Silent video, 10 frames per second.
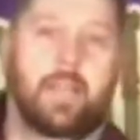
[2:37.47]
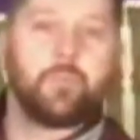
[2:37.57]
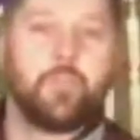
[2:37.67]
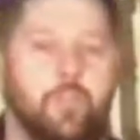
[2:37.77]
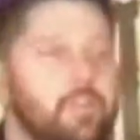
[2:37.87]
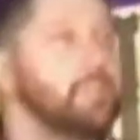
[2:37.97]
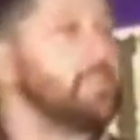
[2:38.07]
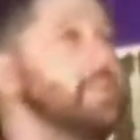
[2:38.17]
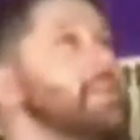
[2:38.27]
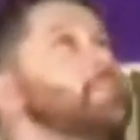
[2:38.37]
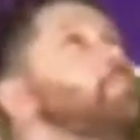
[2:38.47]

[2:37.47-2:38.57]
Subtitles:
As we do this,